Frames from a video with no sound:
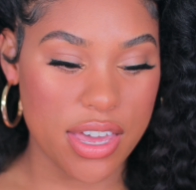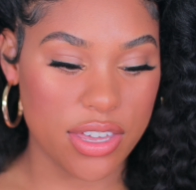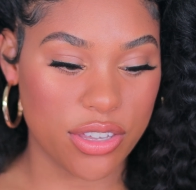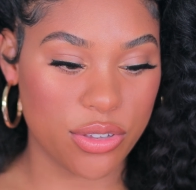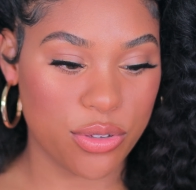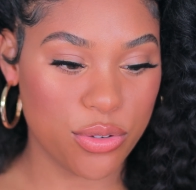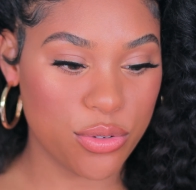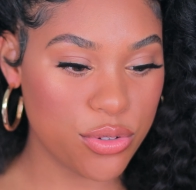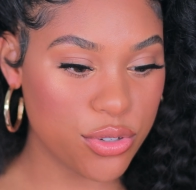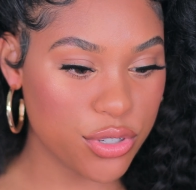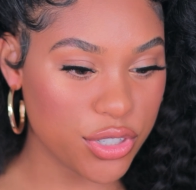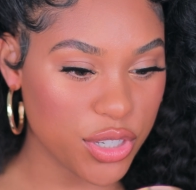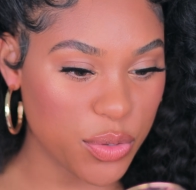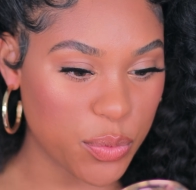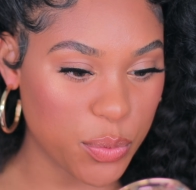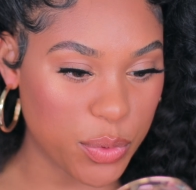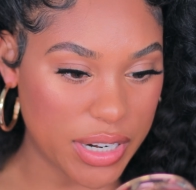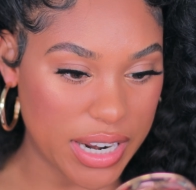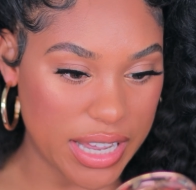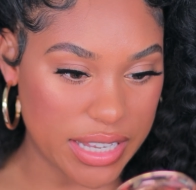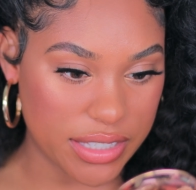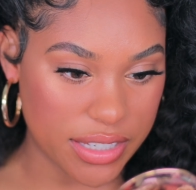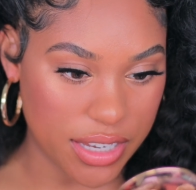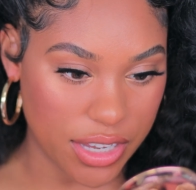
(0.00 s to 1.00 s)
usually
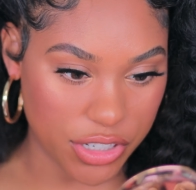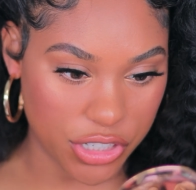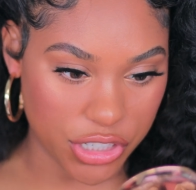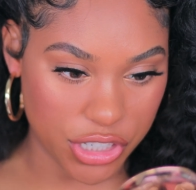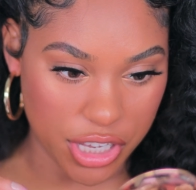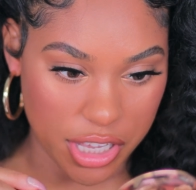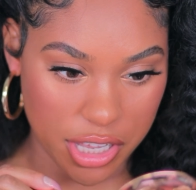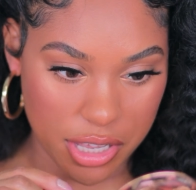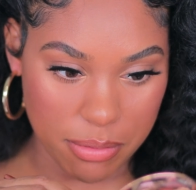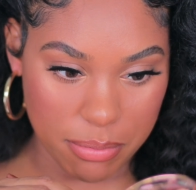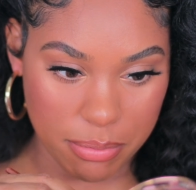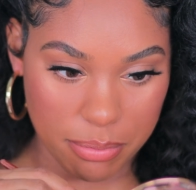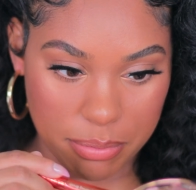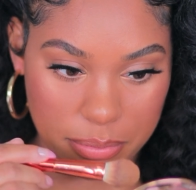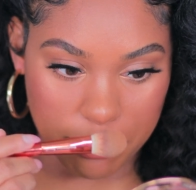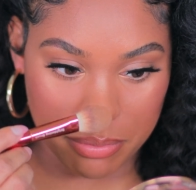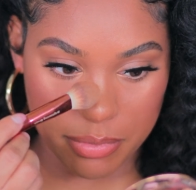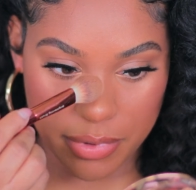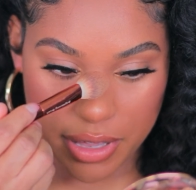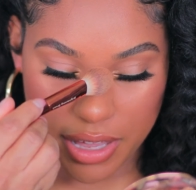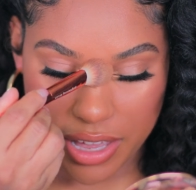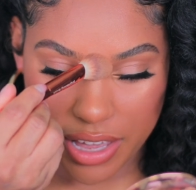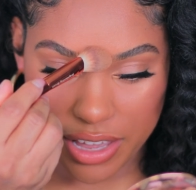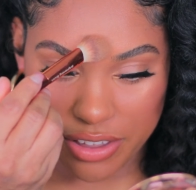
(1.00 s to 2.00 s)
when I touch up,
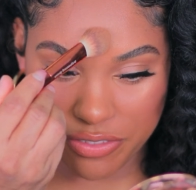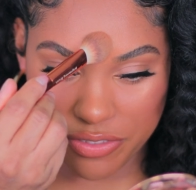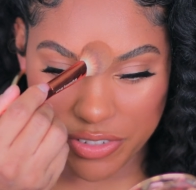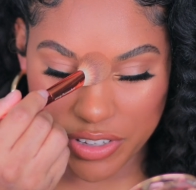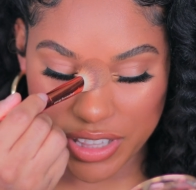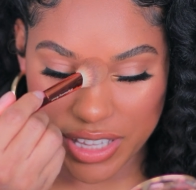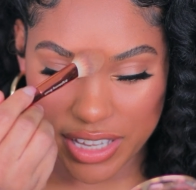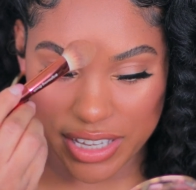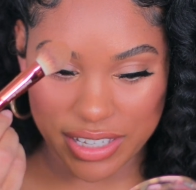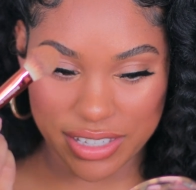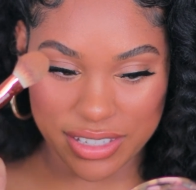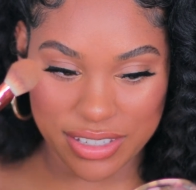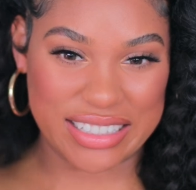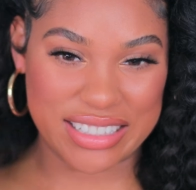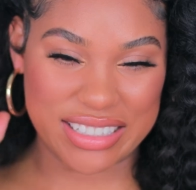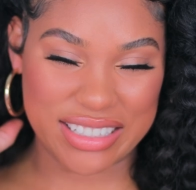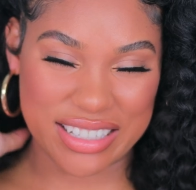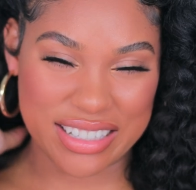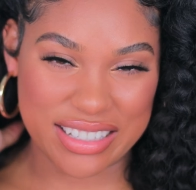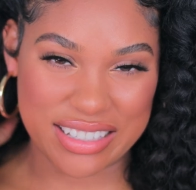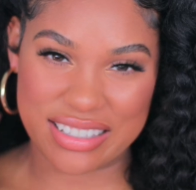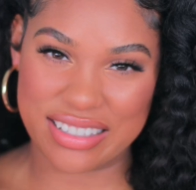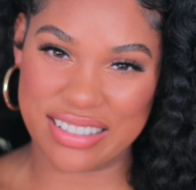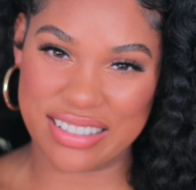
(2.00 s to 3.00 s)
I feel like it
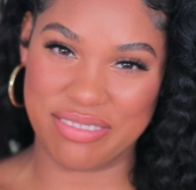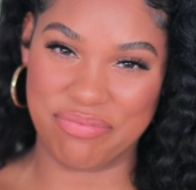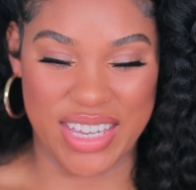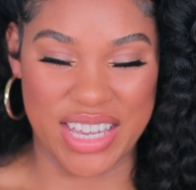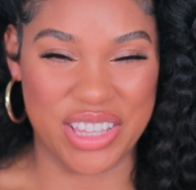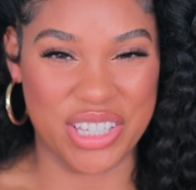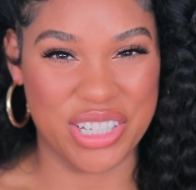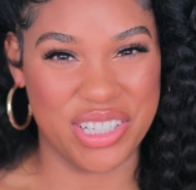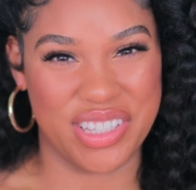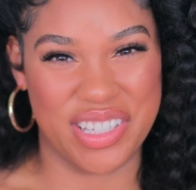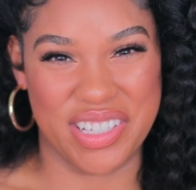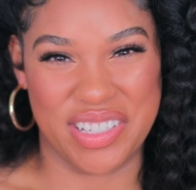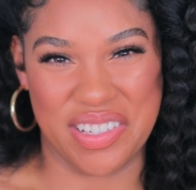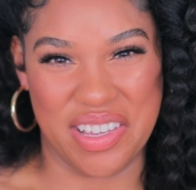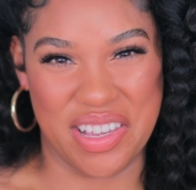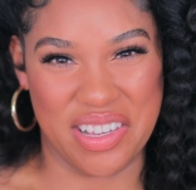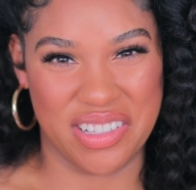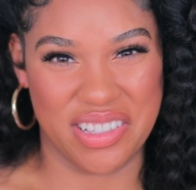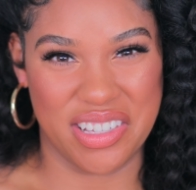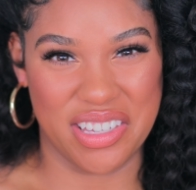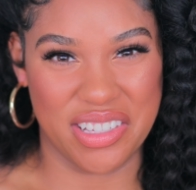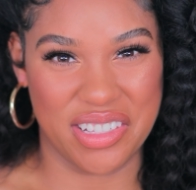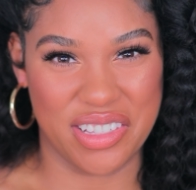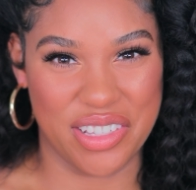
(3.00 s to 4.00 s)
looks
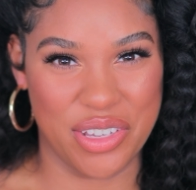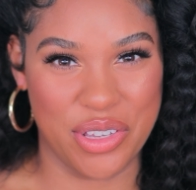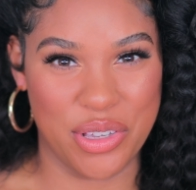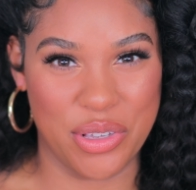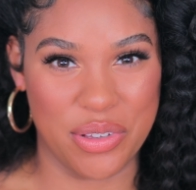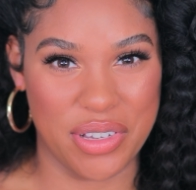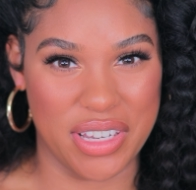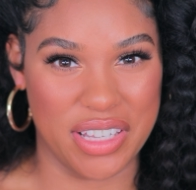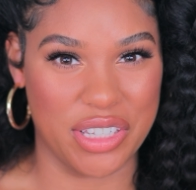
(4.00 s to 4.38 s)
disgusting still.